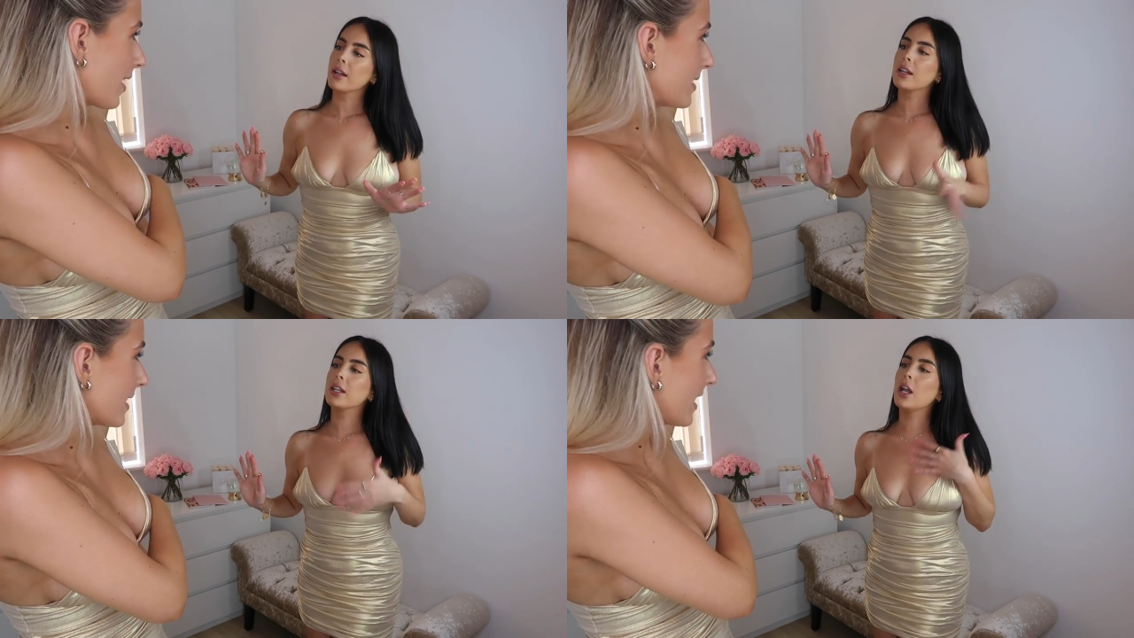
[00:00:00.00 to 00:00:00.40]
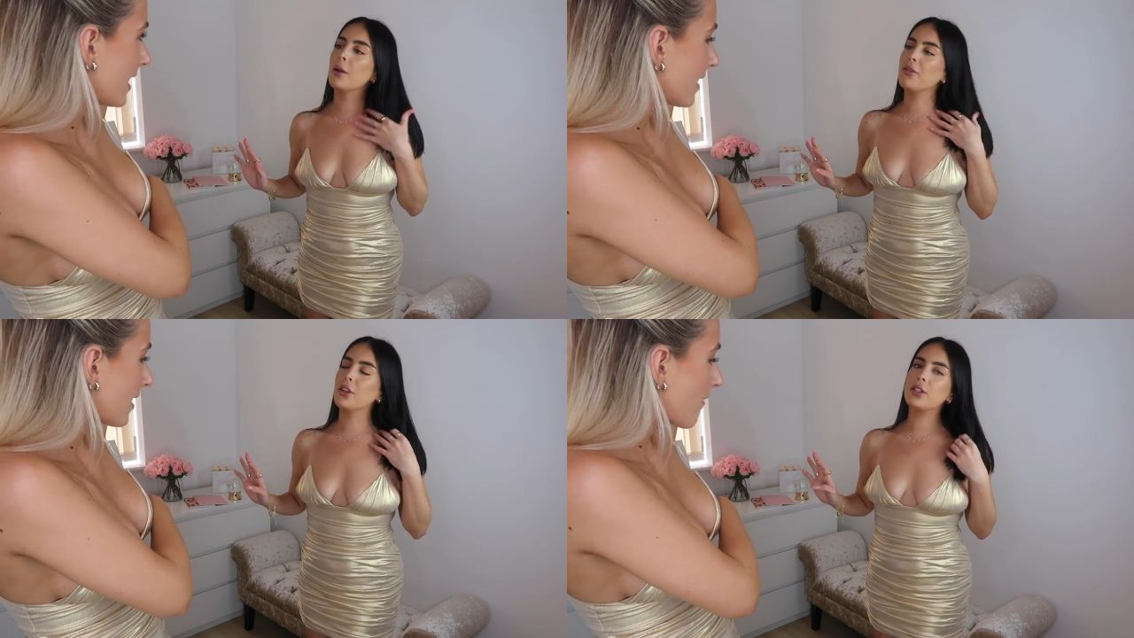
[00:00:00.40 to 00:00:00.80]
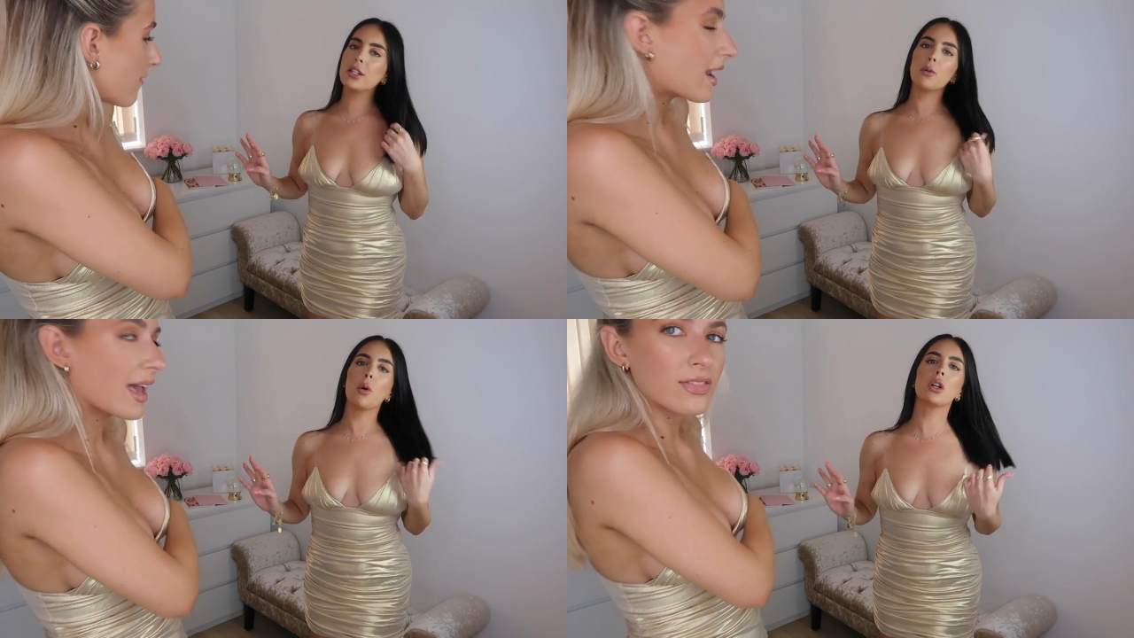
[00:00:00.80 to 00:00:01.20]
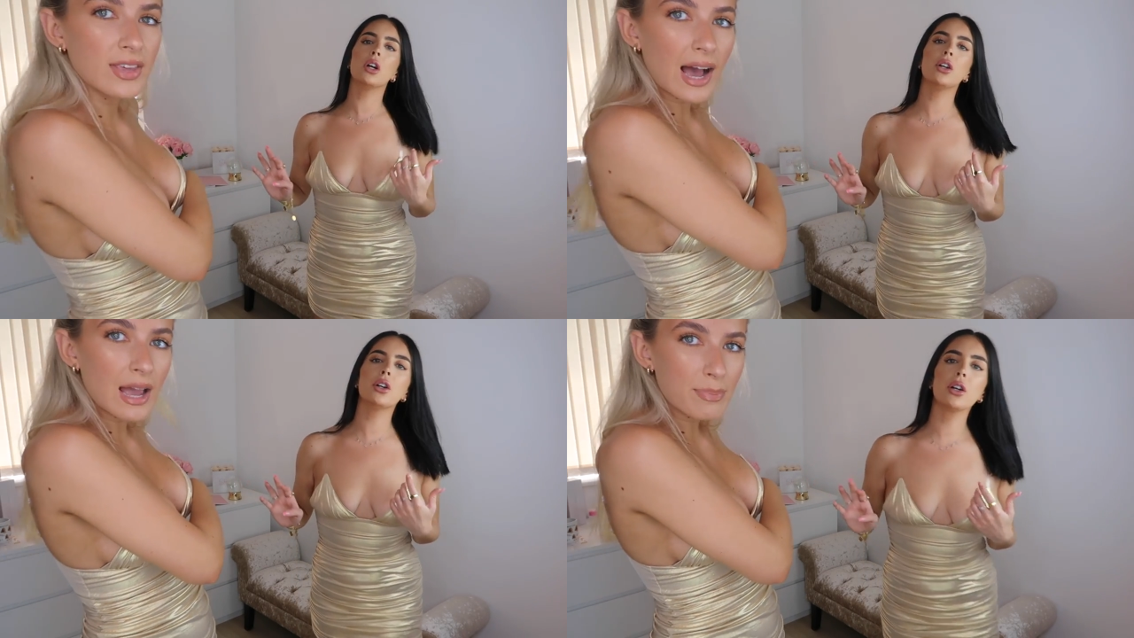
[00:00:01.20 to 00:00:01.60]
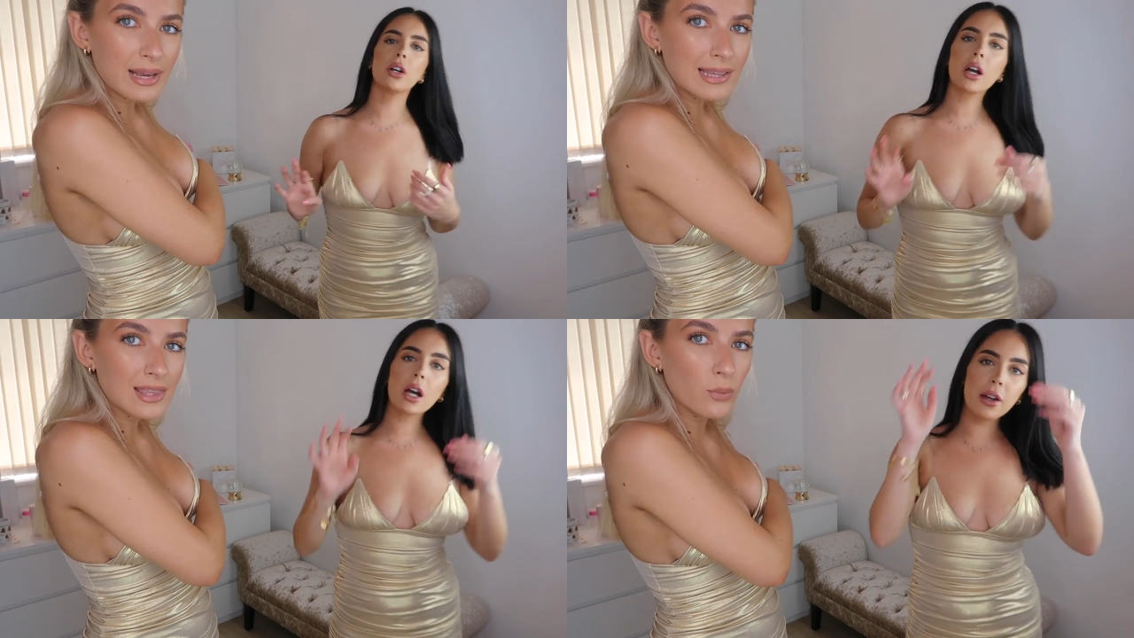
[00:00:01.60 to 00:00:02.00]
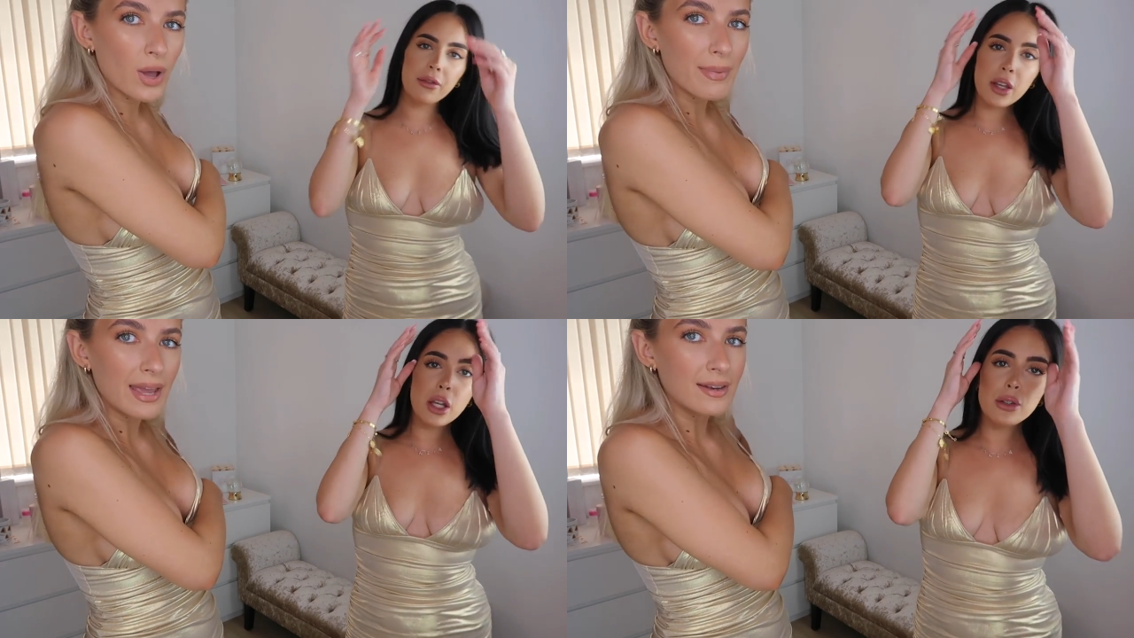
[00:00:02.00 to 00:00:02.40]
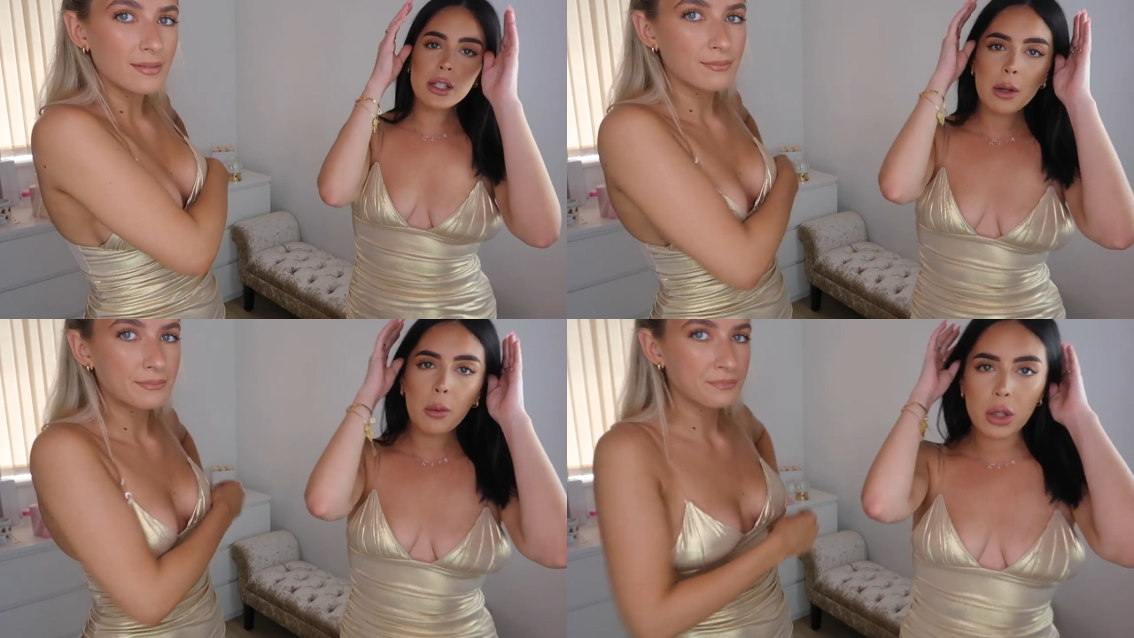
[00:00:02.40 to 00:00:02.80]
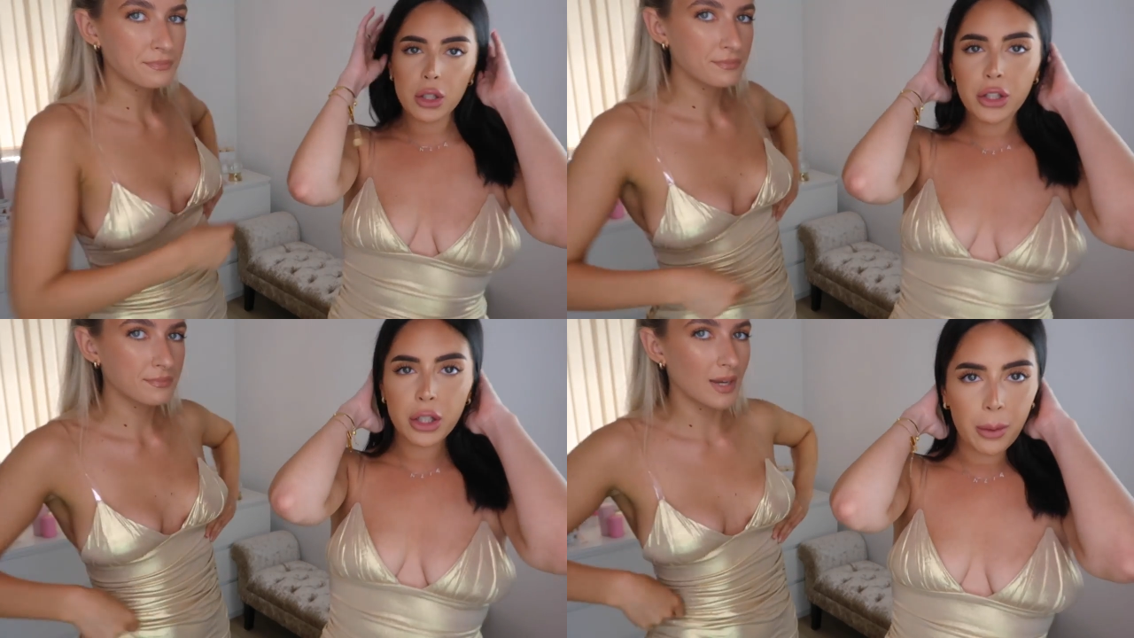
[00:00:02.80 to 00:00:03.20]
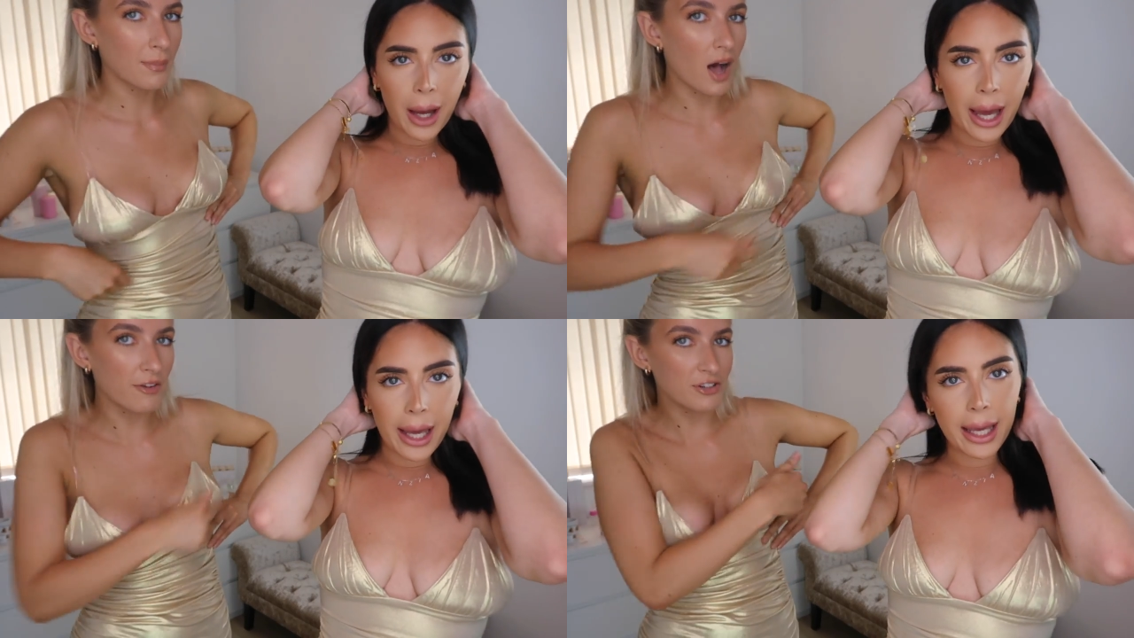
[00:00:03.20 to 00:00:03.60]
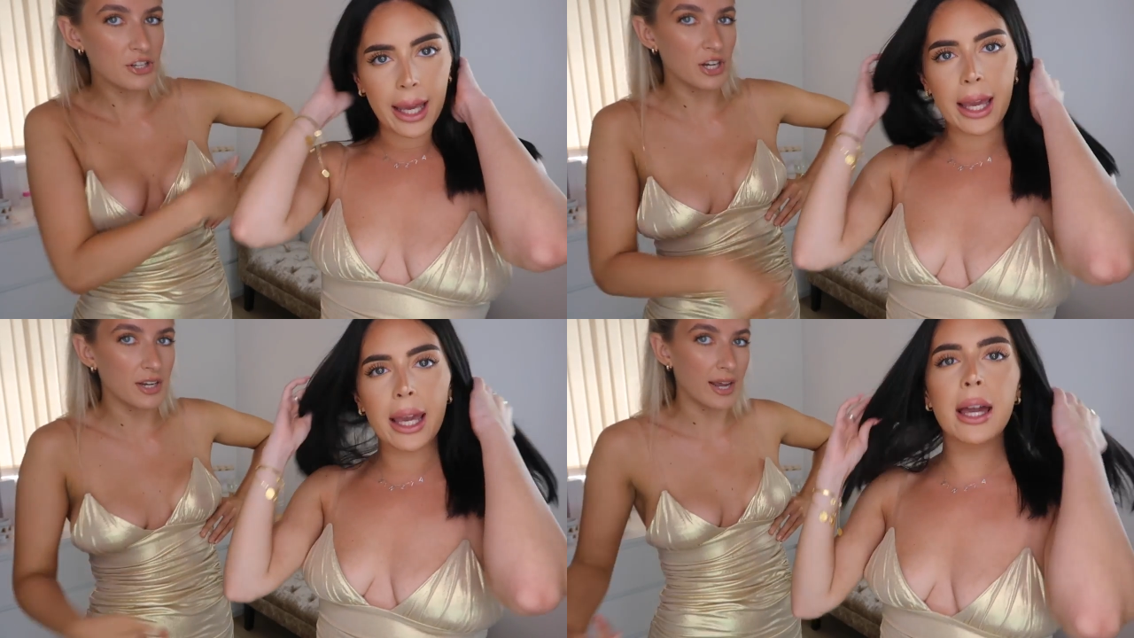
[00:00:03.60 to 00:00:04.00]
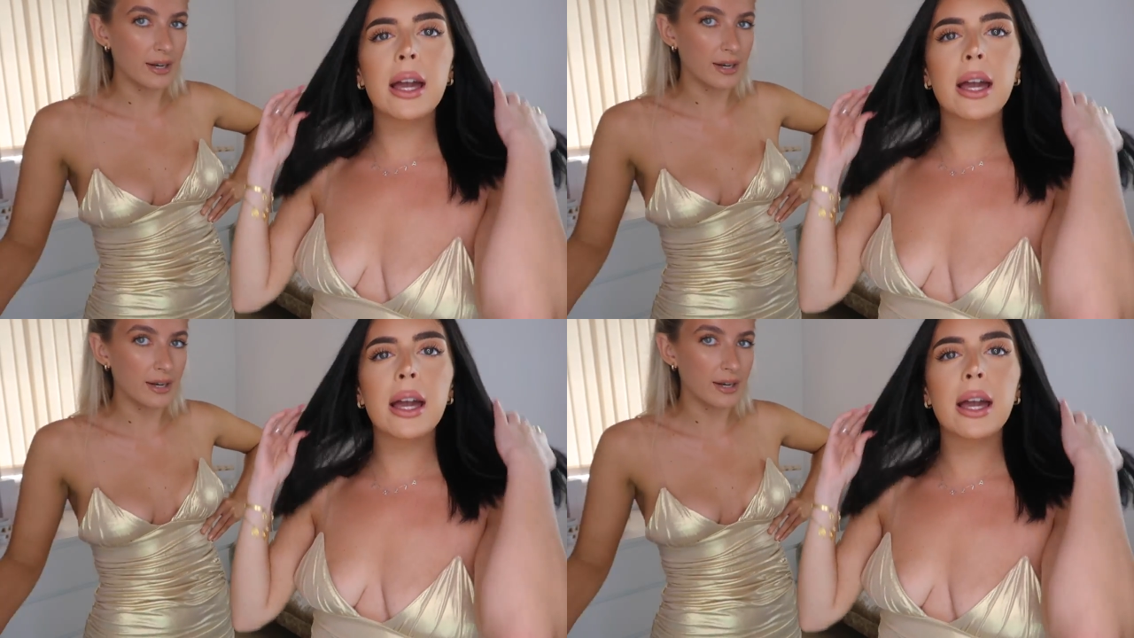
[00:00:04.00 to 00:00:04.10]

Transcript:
Speaker 1: idea. You know, if you didn't want like the Ibiza women. If you didn't want to do I'm done